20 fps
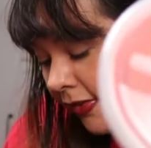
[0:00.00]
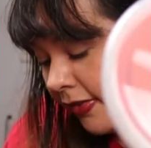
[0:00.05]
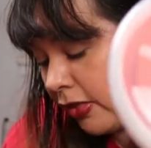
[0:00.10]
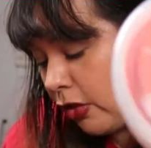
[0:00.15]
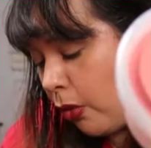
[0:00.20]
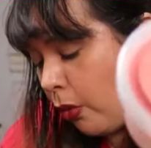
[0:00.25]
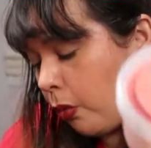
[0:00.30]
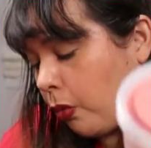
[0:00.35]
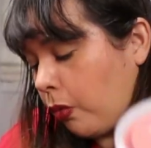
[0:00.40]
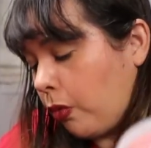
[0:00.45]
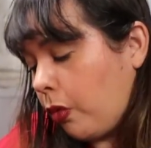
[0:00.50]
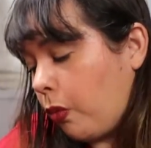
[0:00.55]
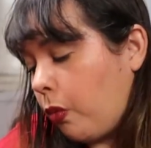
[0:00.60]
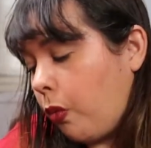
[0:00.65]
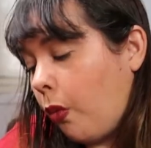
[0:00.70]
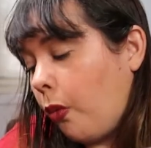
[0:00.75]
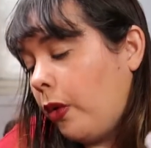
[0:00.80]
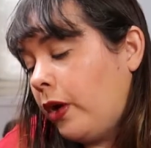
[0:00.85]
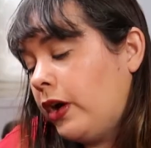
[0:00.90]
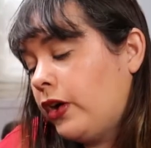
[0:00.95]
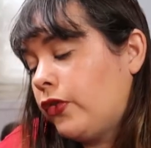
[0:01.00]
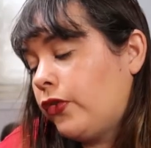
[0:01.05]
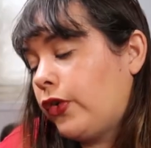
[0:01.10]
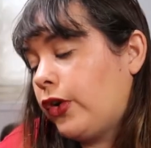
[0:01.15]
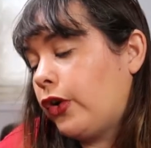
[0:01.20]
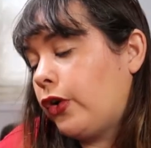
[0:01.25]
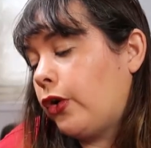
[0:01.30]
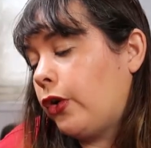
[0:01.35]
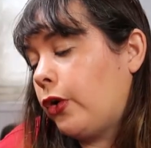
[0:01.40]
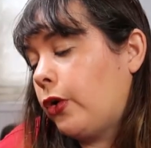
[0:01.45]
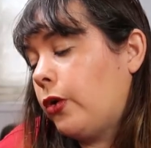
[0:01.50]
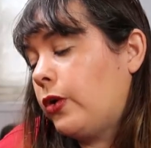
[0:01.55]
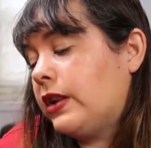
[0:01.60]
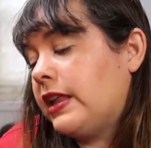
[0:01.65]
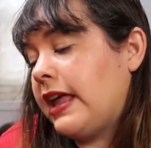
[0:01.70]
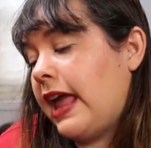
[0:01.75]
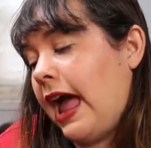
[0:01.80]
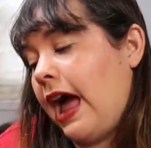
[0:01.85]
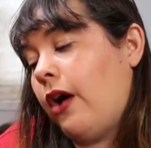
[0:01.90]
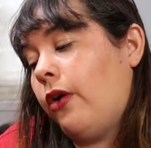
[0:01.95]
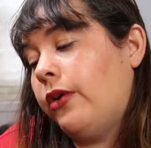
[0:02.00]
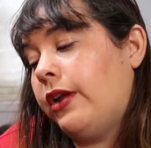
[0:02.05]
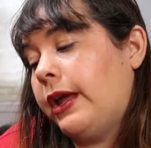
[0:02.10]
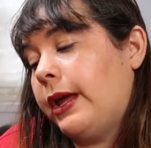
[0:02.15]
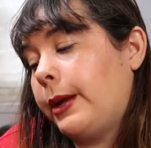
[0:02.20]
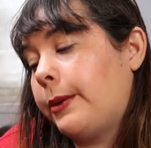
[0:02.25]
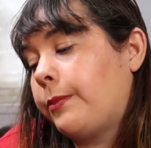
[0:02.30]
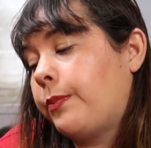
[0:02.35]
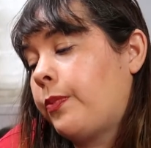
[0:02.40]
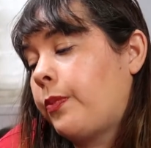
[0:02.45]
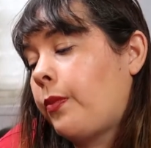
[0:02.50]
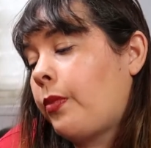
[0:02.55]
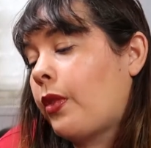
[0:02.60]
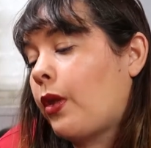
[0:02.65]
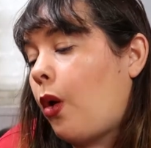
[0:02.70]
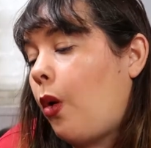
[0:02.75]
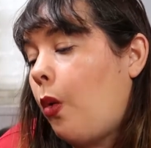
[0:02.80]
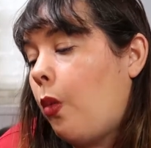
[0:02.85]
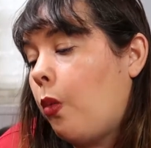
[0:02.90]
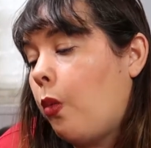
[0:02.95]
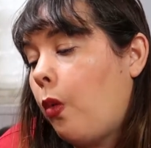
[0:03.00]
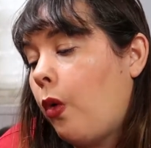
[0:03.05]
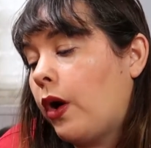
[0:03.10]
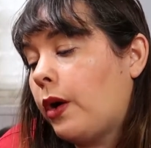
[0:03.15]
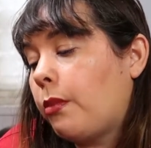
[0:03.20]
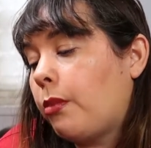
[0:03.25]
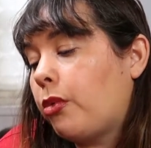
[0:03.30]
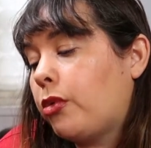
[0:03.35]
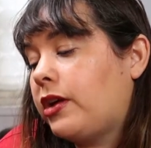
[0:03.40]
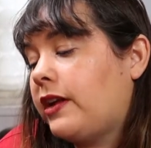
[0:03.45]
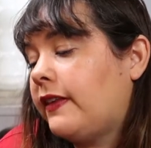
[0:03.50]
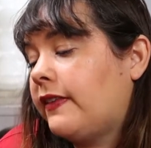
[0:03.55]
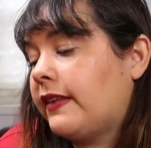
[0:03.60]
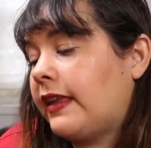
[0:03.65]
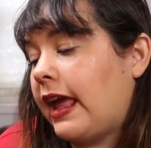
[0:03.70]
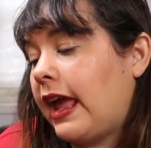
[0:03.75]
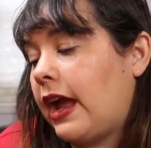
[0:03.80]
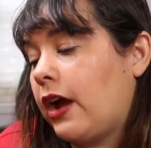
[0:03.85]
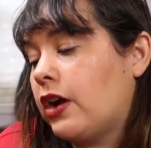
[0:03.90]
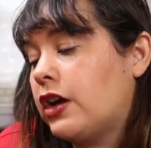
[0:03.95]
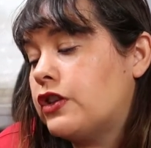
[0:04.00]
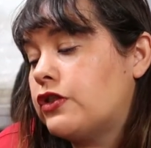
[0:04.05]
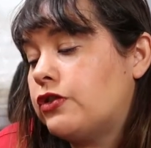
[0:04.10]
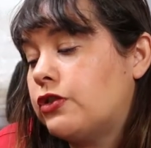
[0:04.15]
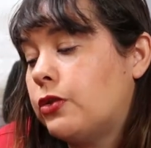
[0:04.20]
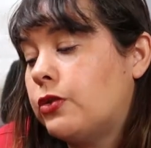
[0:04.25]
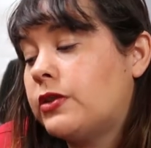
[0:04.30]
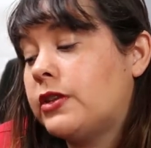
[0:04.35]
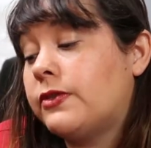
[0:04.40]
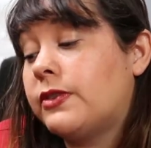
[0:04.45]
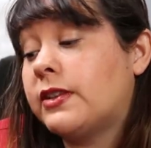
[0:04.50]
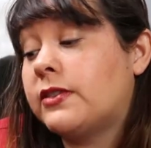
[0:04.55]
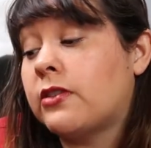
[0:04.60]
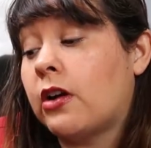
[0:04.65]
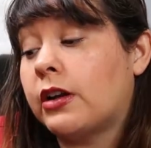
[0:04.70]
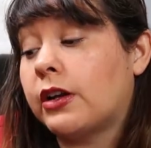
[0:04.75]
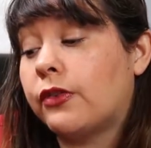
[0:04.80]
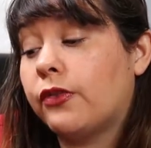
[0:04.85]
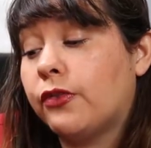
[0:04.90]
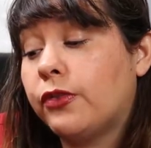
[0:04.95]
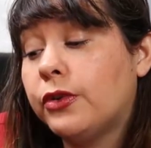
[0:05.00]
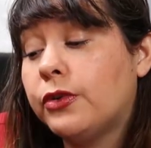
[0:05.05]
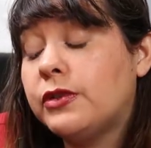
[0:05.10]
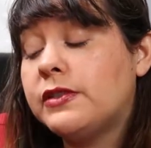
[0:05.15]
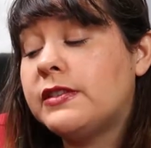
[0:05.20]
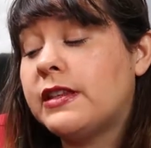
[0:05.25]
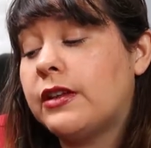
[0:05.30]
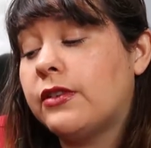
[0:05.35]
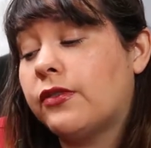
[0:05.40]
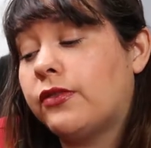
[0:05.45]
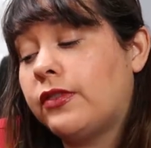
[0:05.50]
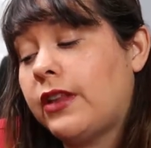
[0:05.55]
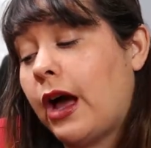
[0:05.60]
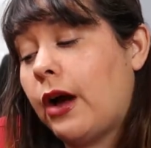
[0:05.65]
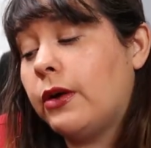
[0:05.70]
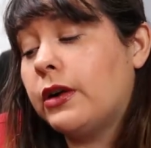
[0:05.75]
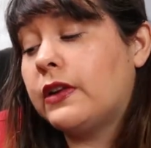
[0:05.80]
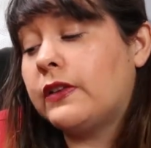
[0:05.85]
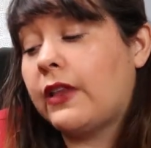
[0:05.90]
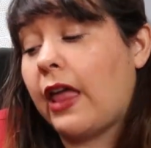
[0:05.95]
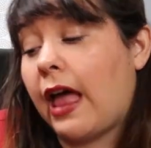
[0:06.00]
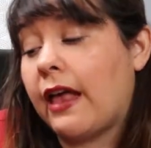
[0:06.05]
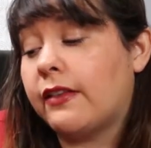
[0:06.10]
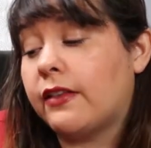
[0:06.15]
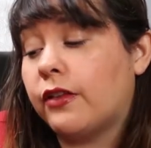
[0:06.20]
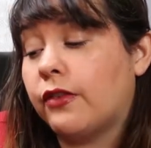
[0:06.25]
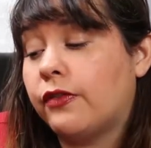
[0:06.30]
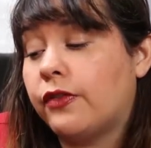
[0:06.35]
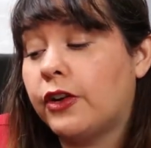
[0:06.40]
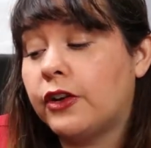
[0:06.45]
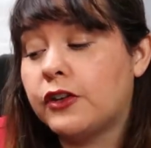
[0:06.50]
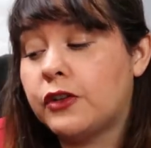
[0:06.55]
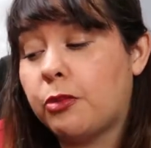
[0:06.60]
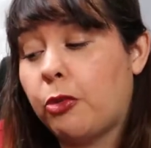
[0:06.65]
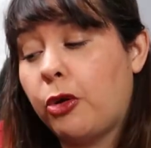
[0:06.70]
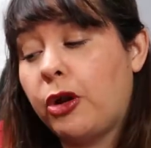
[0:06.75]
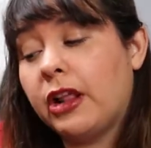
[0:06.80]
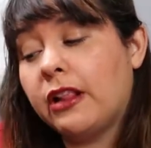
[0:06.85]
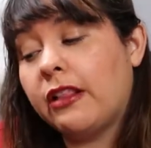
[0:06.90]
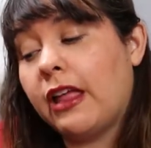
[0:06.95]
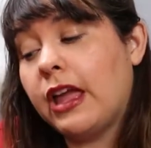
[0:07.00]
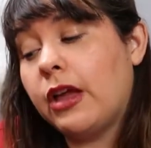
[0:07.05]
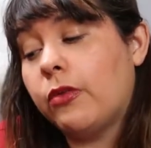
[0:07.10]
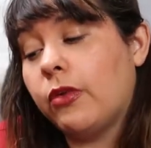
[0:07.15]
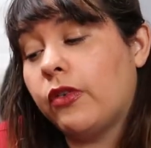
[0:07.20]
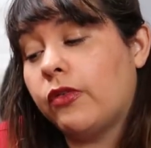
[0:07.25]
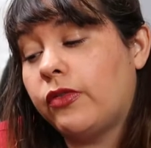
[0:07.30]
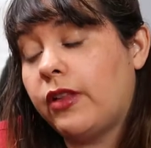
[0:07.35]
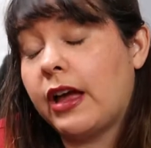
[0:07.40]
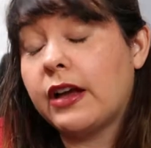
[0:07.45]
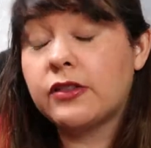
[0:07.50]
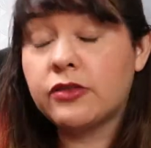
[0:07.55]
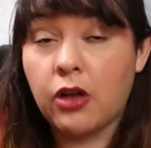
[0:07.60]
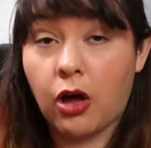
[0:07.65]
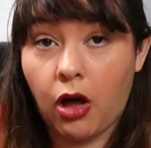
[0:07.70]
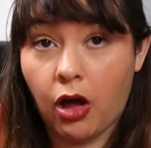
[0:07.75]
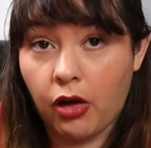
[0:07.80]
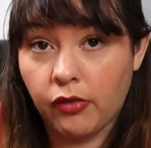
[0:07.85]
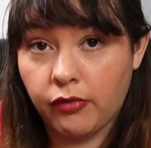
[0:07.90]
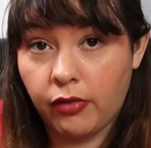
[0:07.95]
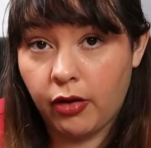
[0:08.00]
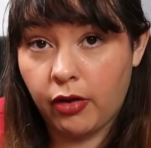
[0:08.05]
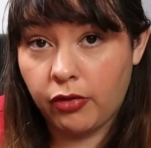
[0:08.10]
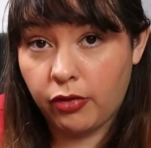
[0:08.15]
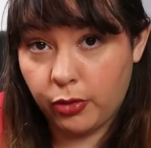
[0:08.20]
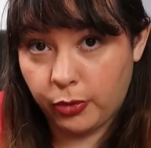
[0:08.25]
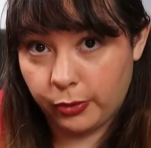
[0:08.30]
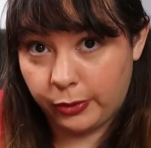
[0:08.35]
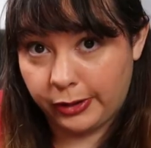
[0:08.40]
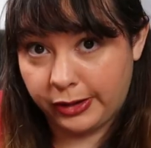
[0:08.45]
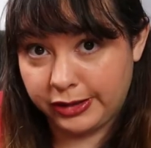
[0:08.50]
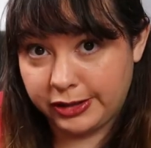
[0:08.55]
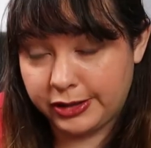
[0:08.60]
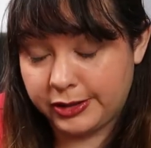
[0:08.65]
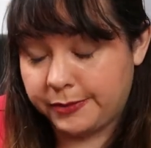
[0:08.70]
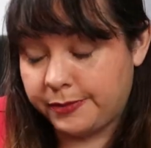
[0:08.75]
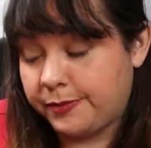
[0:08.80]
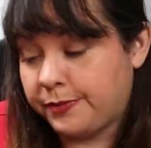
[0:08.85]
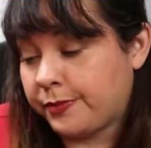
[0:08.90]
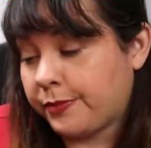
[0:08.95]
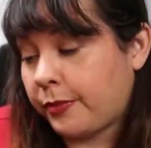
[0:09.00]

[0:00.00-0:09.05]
is the reward for your early outing. A warm breeze carries notes of exotic fruits and flowers as the first morning light reflects off the water.